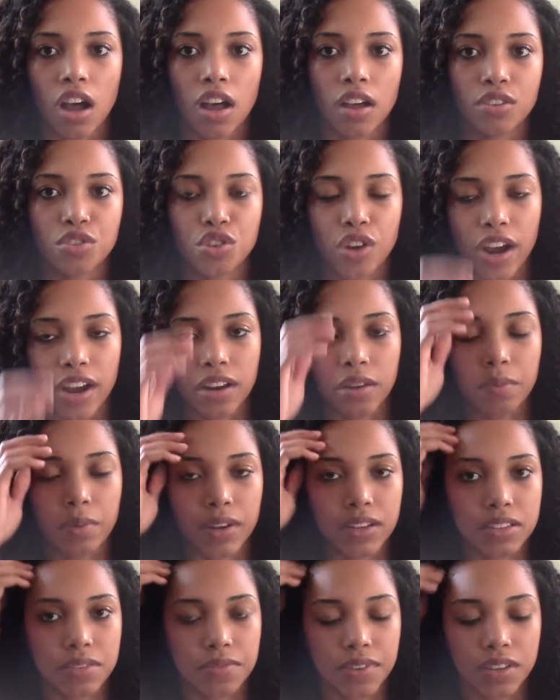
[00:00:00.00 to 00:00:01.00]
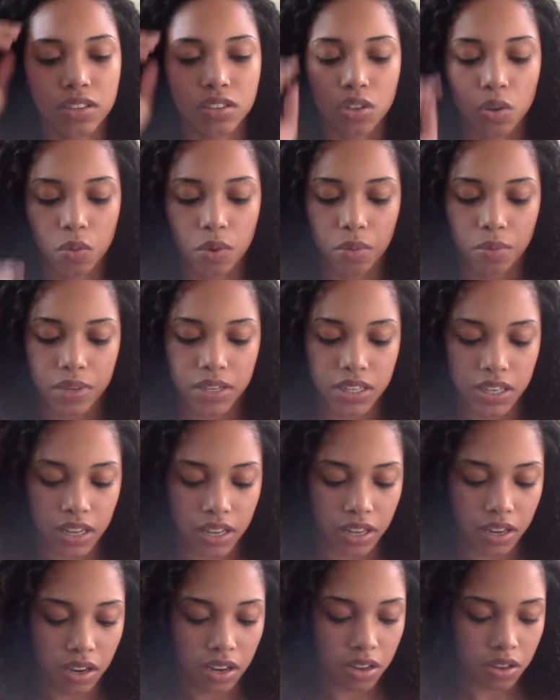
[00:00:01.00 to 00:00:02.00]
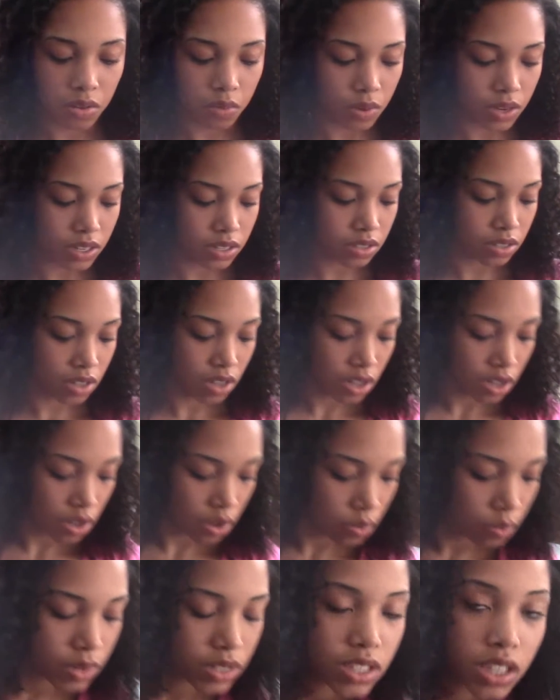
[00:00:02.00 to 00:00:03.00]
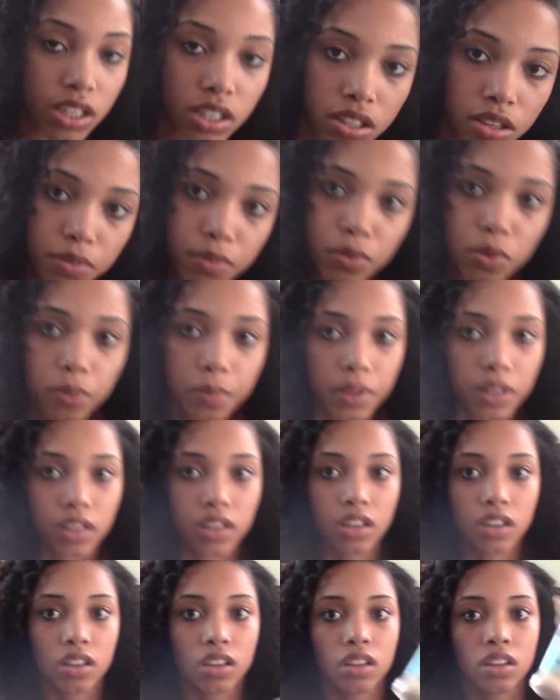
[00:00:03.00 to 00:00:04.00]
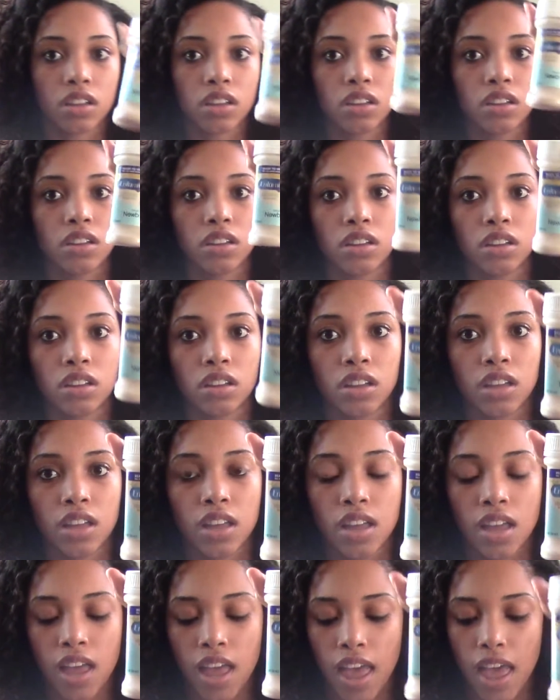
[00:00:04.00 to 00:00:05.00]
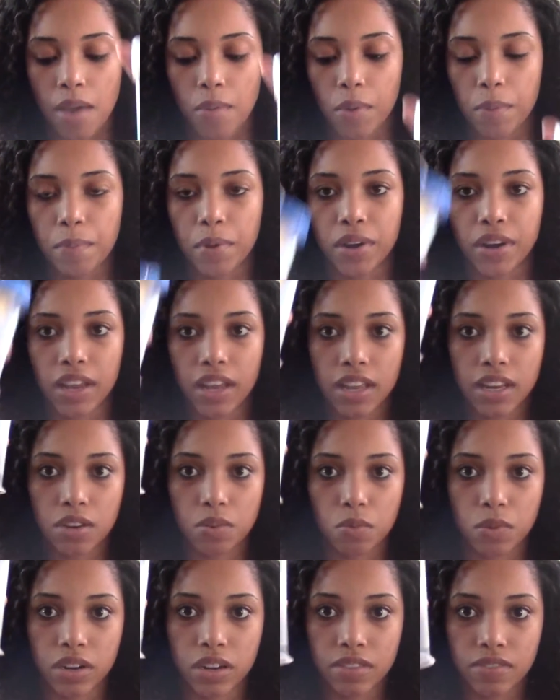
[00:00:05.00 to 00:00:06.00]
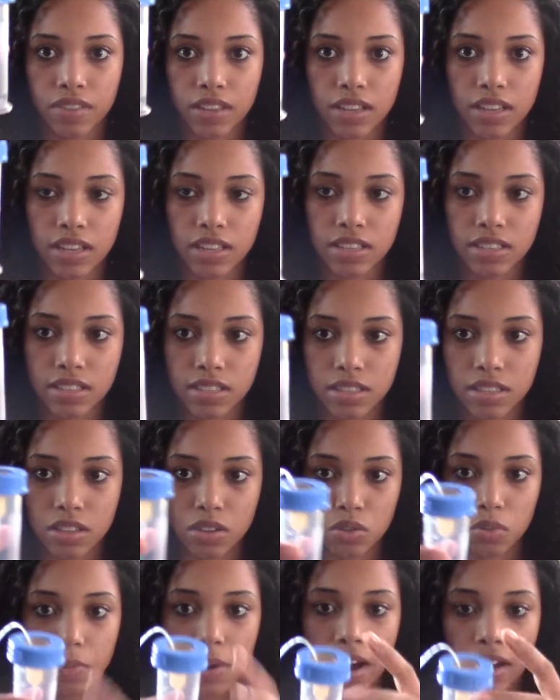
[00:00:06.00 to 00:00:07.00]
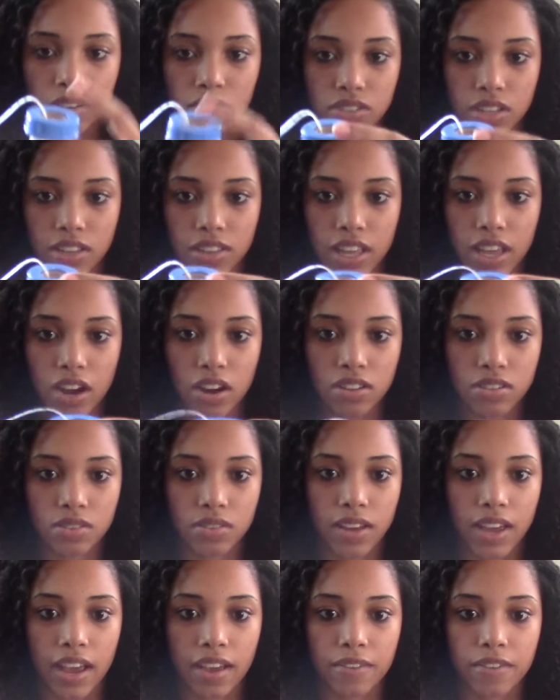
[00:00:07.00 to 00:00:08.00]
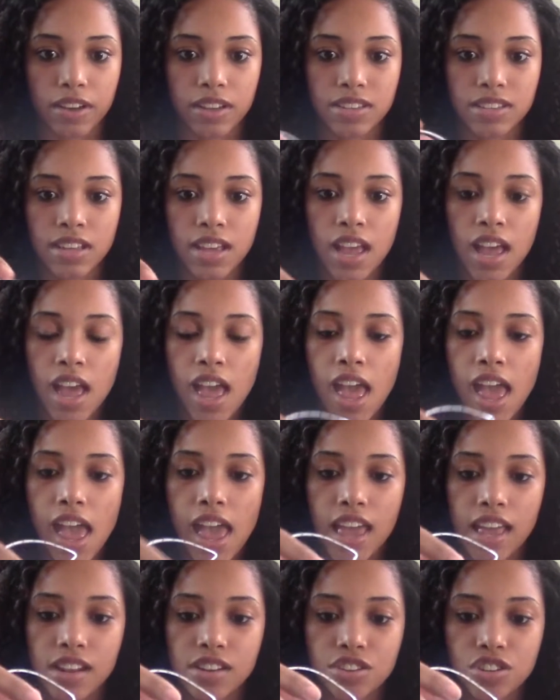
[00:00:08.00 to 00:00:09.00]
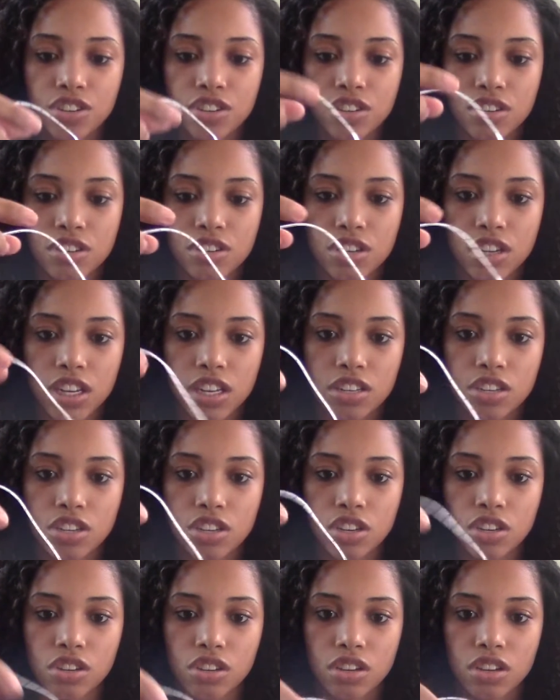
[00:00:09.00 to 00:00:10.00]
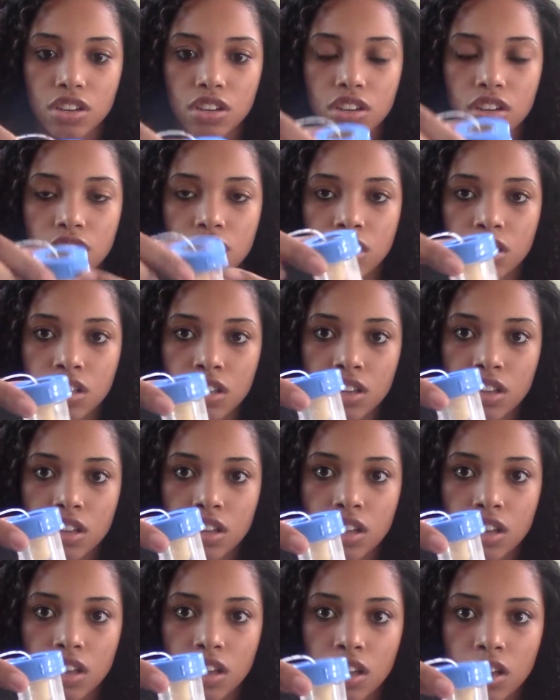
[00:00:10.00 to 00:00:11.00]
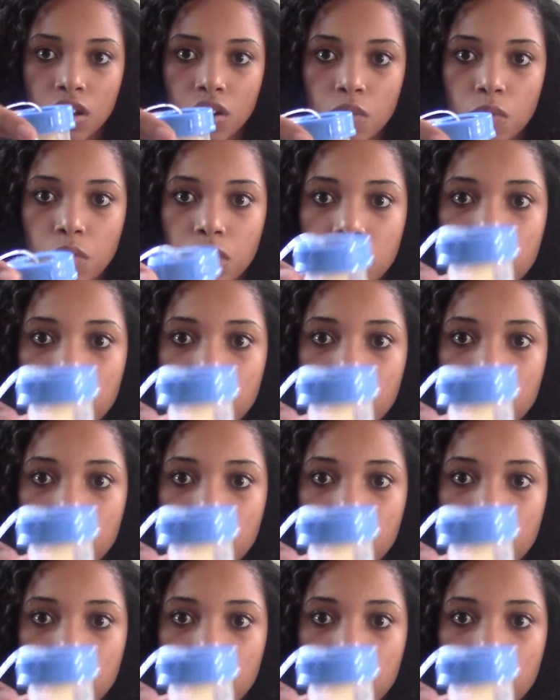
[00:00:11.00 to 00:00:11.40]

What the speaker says: trying to breastfeed. So what we did was we took the formula and we put it into one of these little bottles that they also gave us. And she took one